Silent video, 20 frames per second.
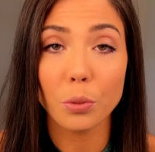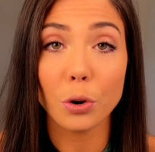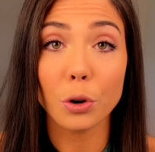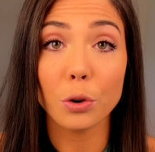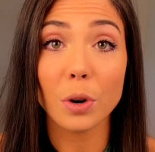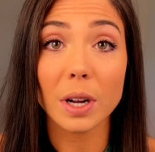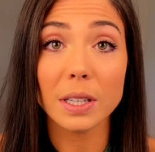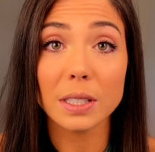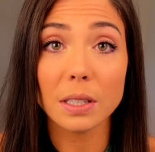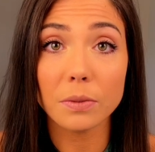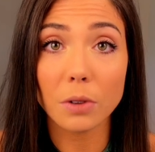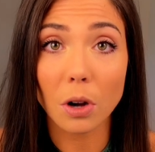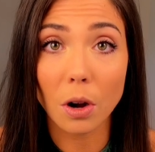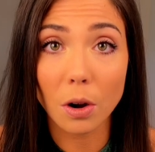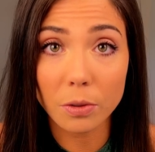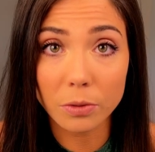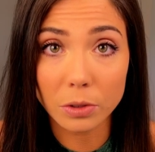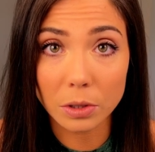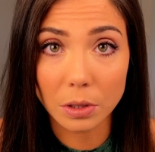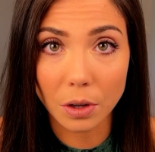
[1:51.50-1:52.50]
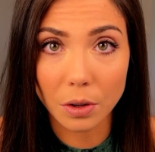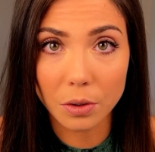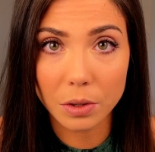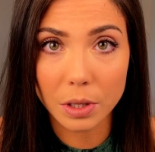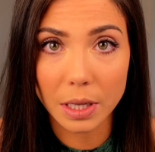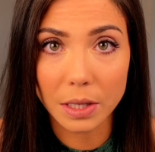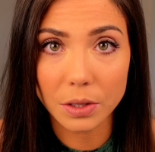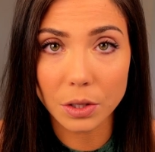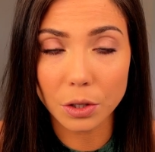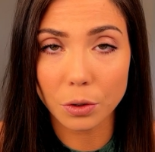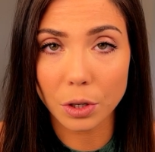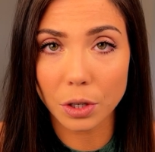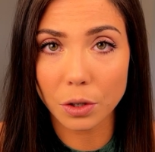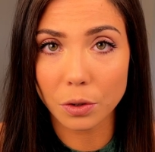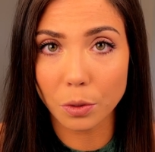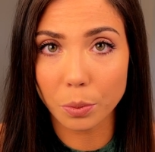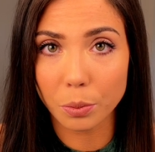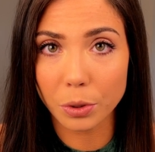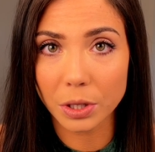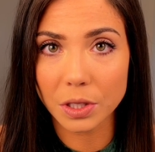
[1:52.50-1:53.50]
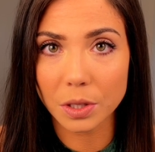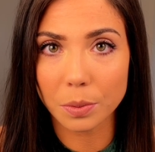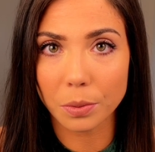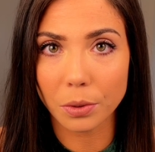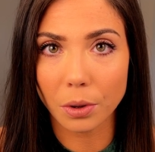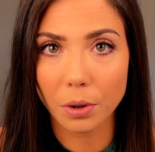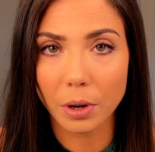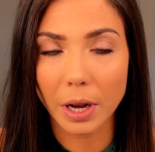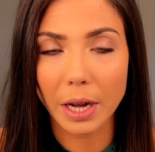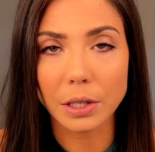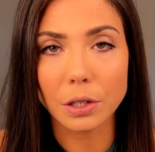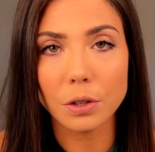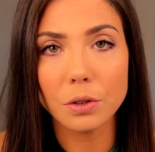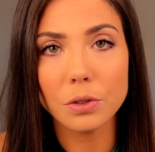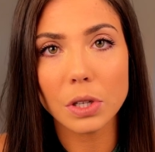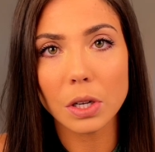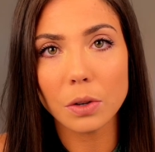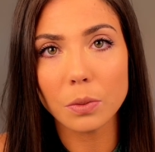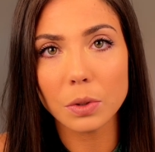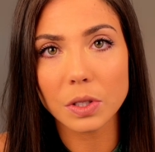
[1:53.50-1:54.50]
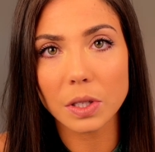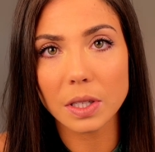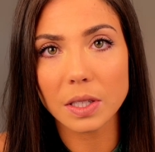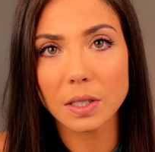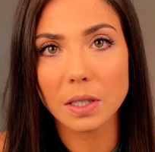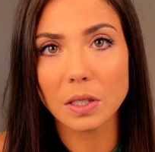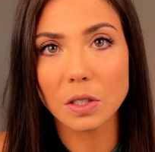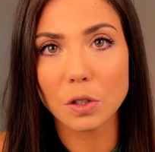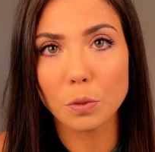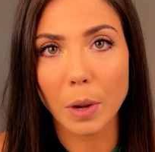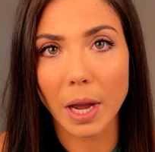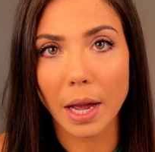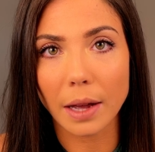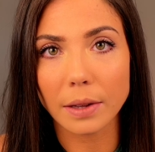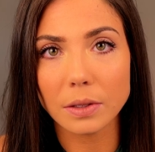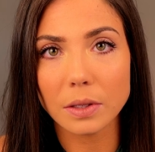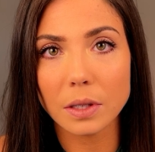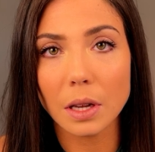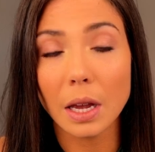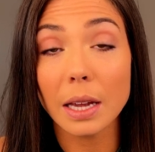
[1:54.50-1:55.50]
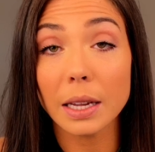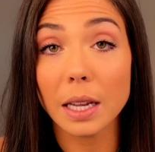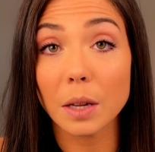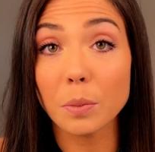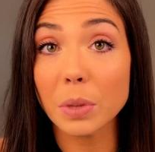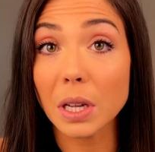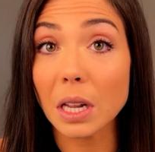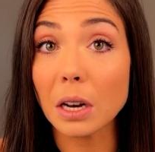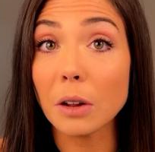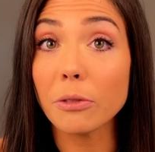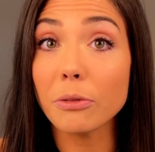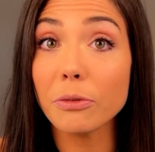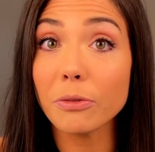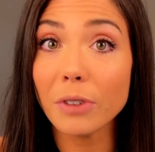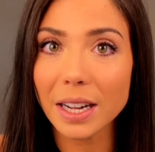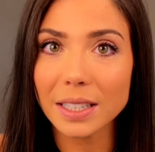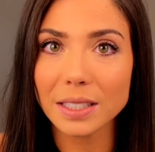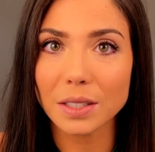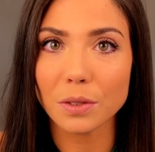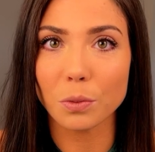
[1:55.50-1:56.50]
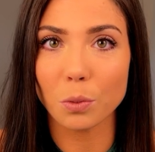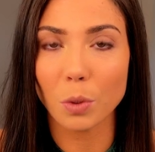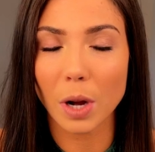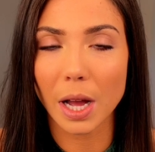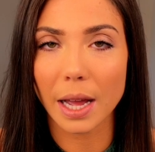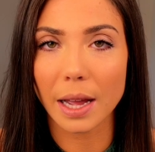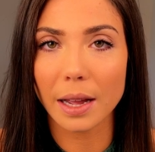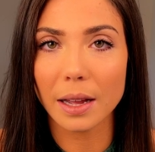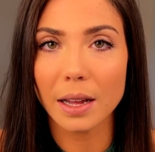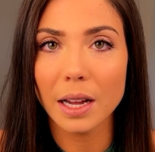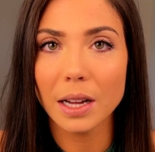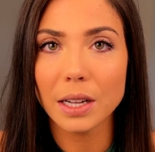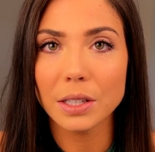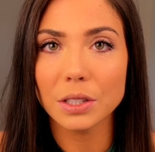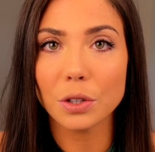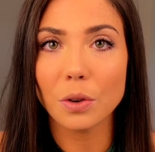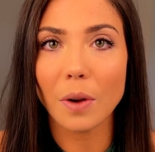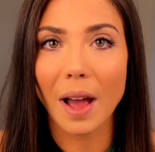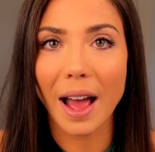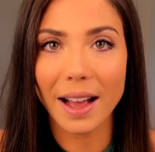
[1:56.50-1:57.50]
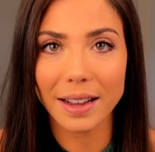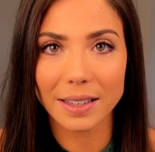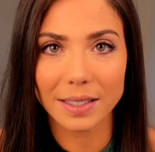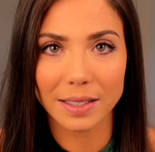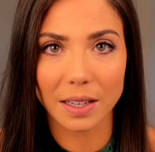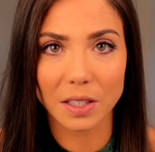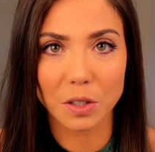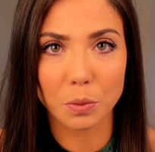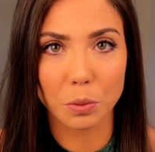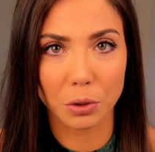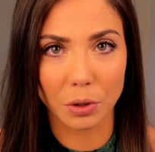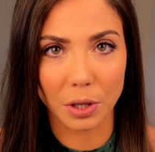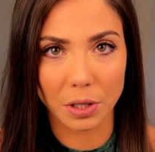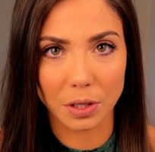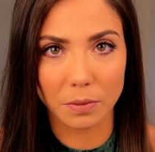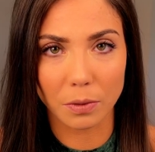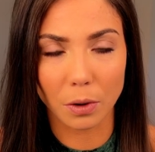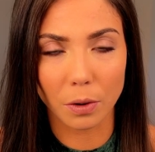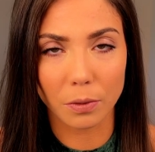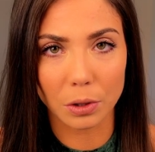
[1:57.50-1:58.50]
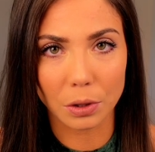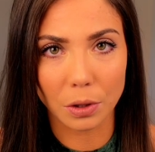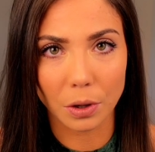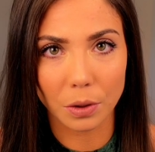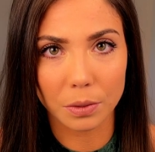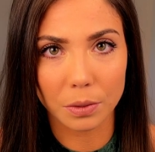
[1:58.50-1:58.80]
Progressive overload is a critical principle, and using resistance bands can be an effective way to access progressive overload.